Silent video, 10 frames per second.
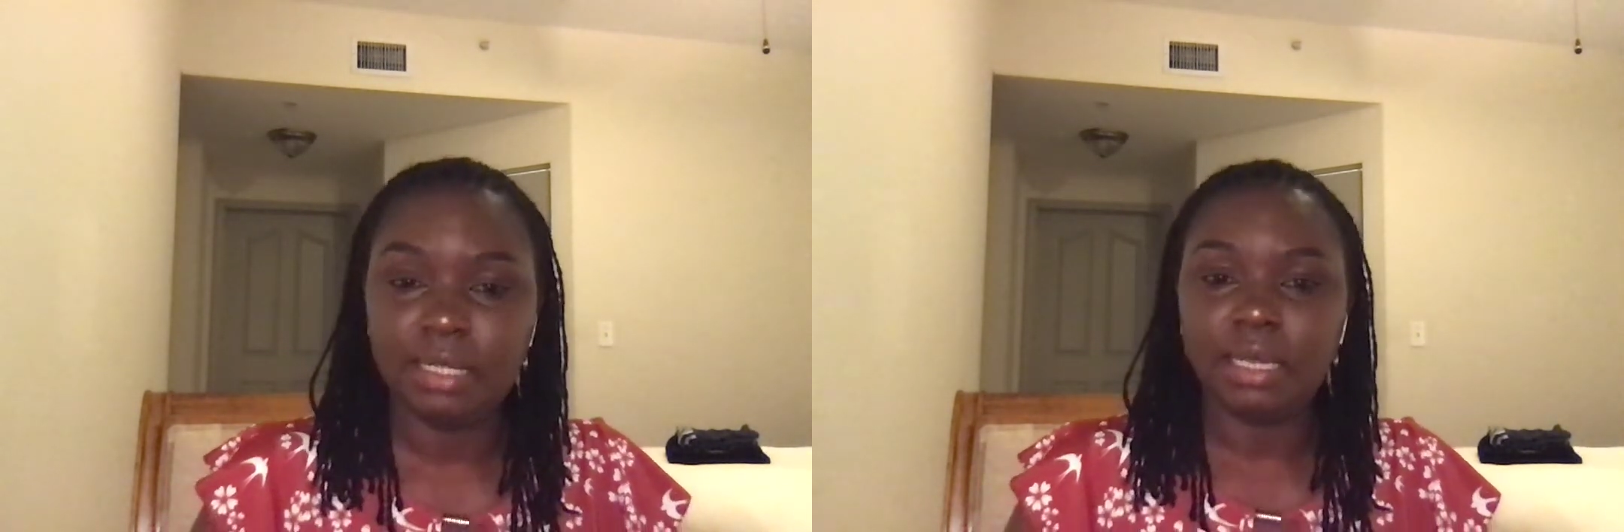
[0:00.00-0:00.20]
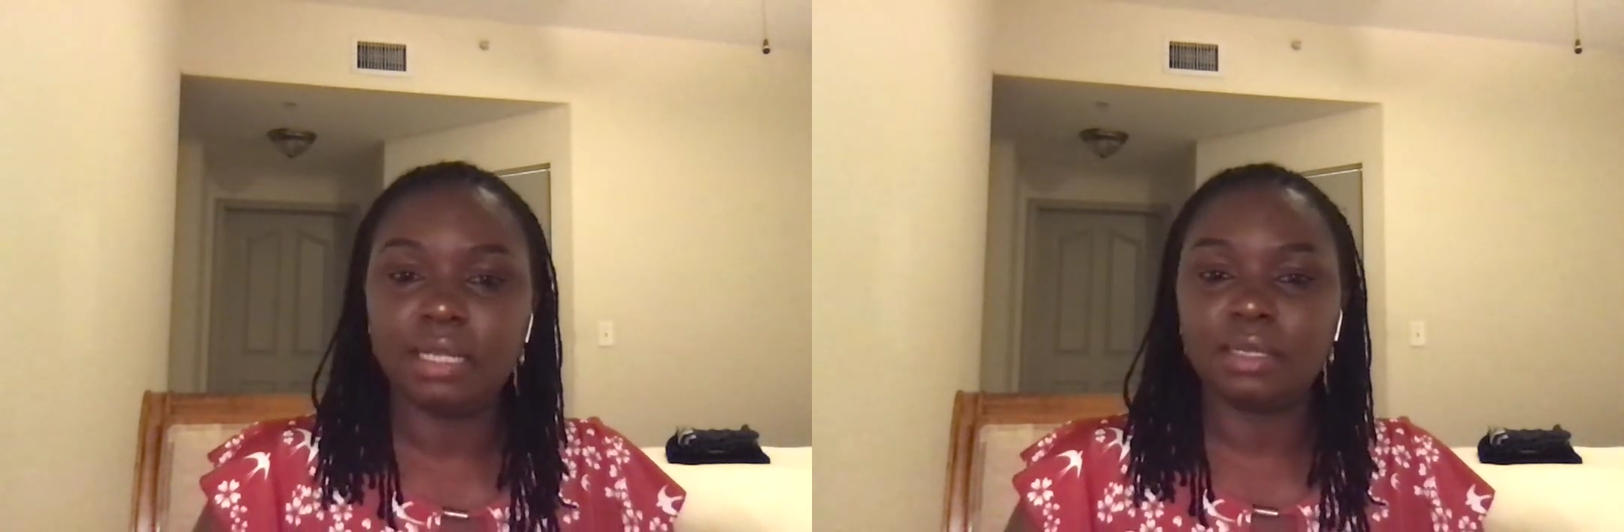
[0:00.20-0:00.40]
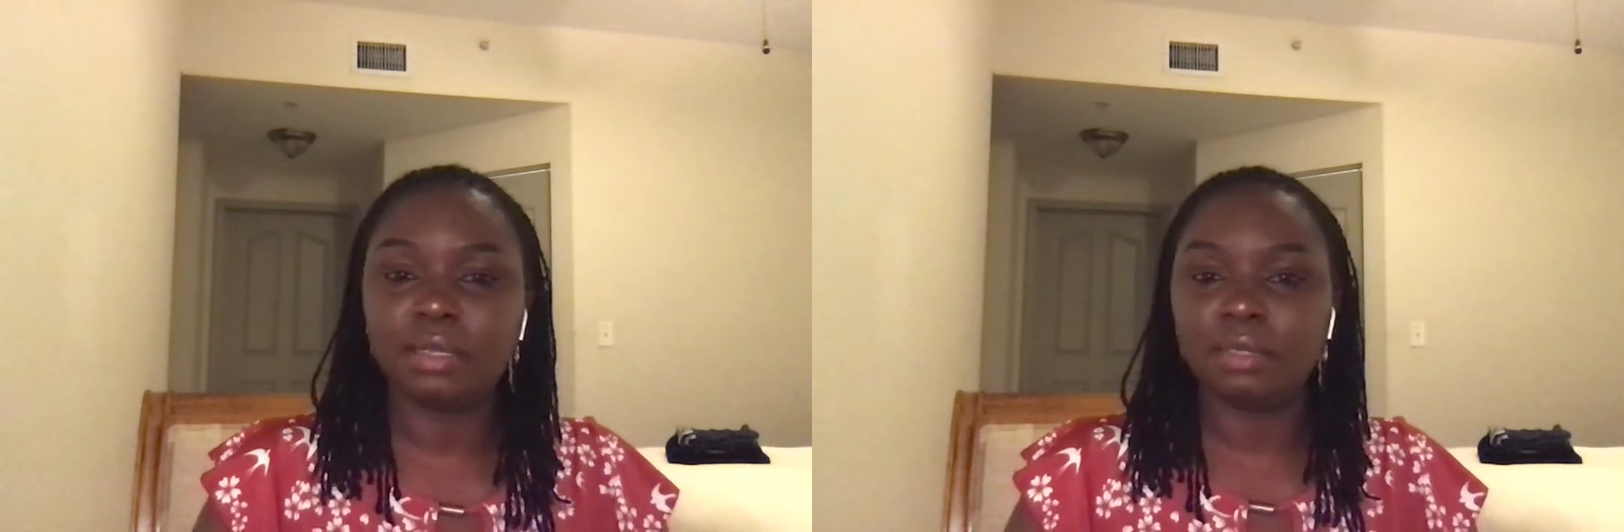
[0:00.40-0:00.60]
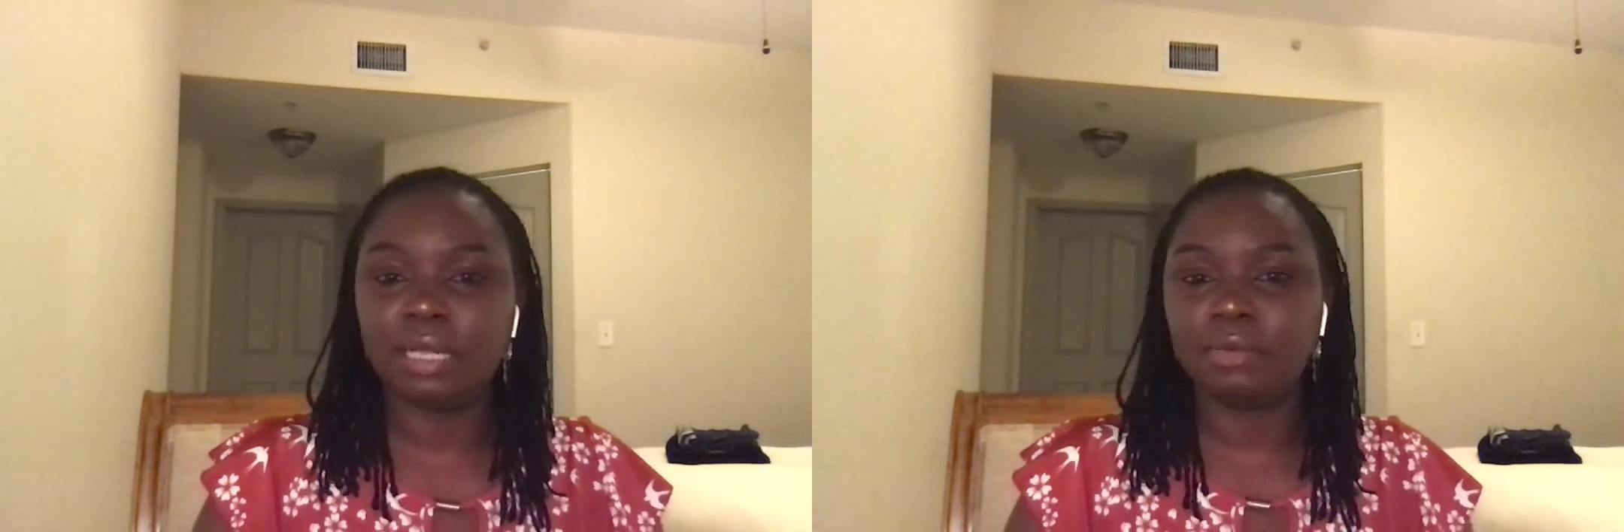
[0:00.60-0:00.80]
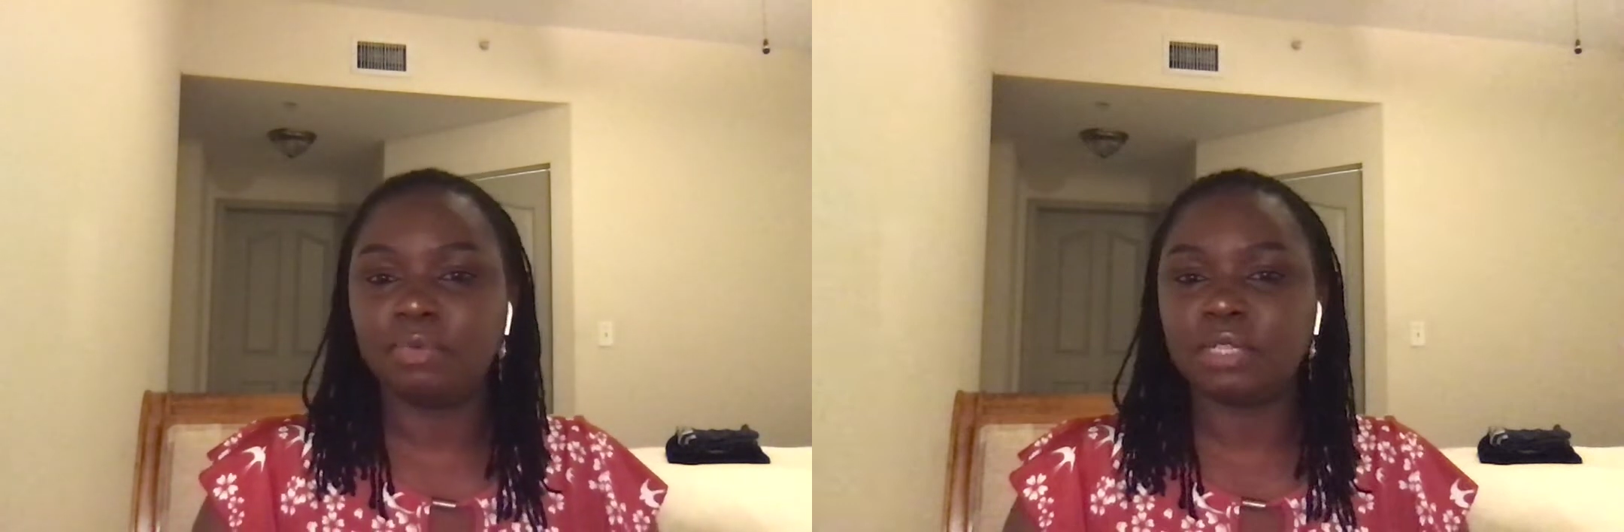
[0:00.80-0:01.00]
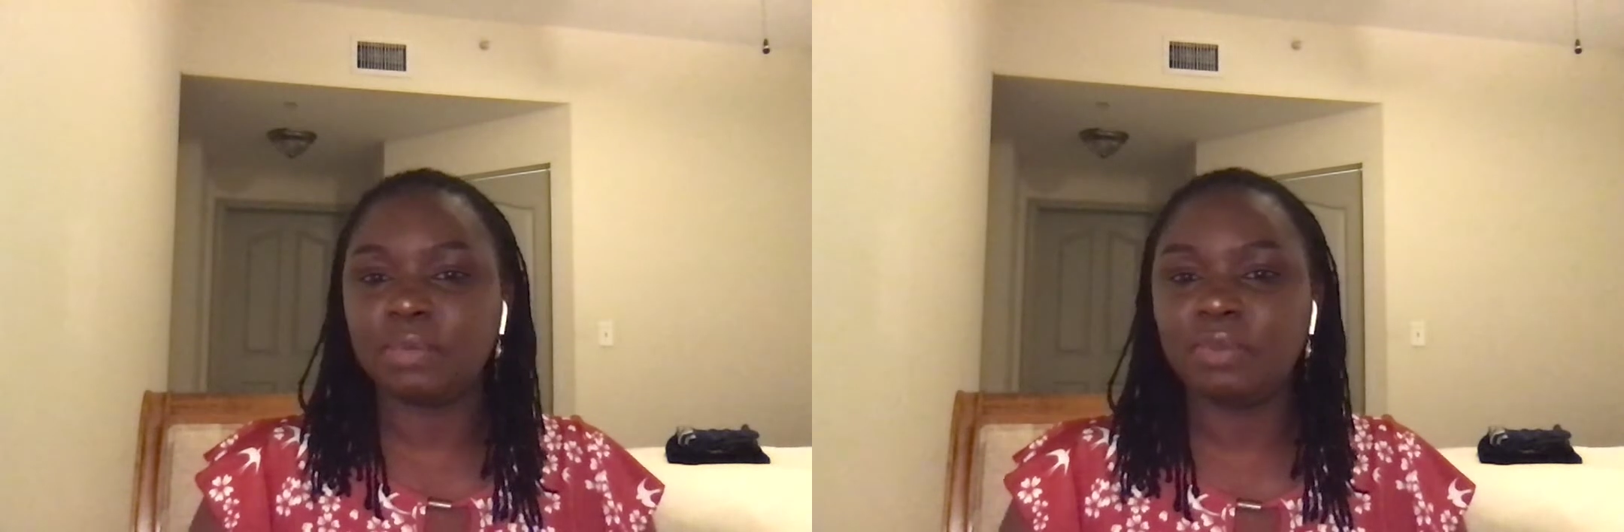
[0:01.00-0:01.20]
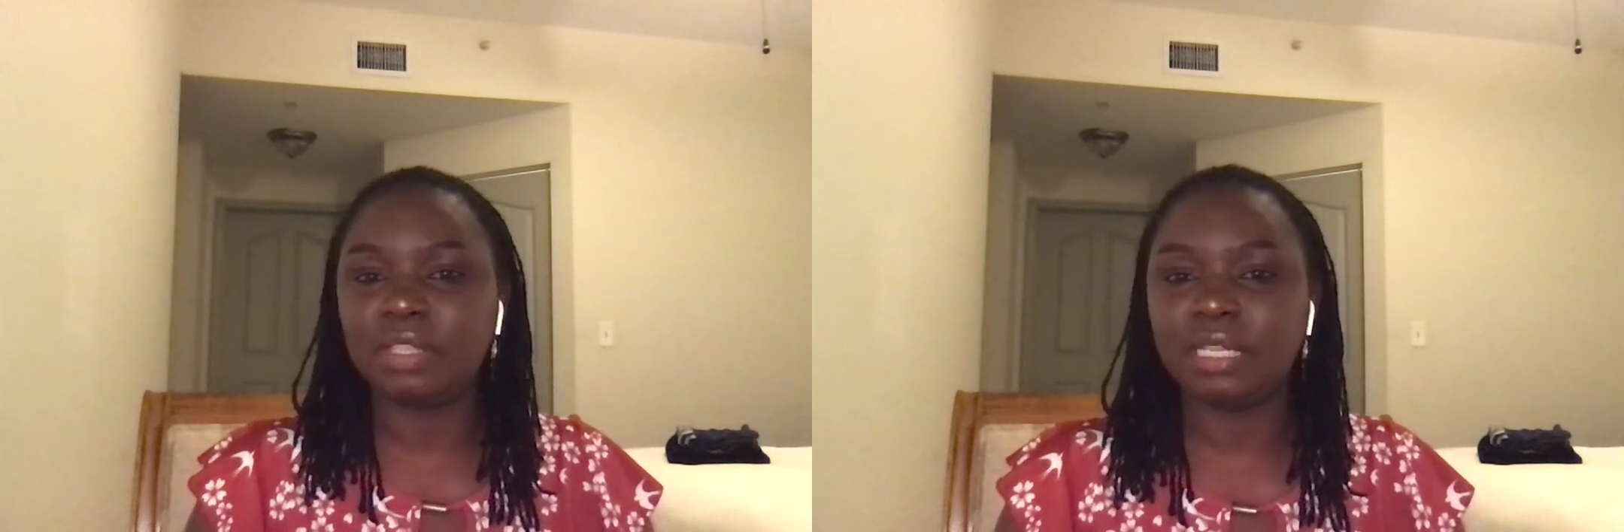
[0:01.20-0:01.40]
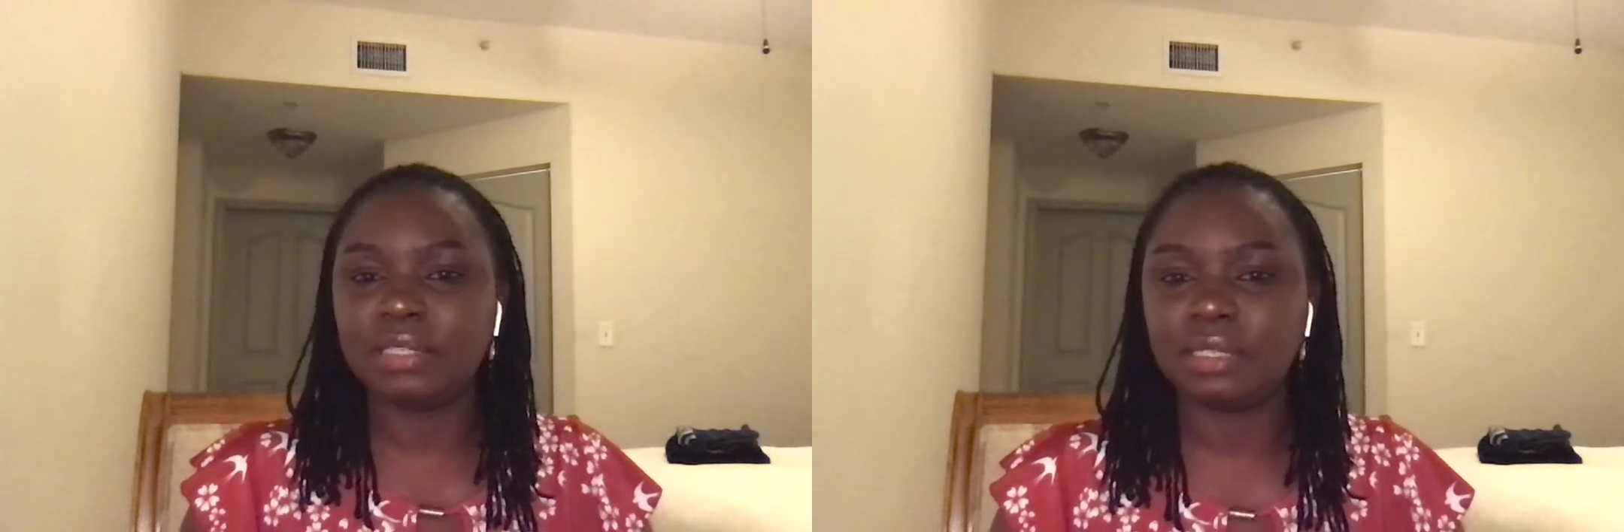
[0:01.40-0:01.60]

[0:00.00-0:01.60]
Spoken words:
And some of the things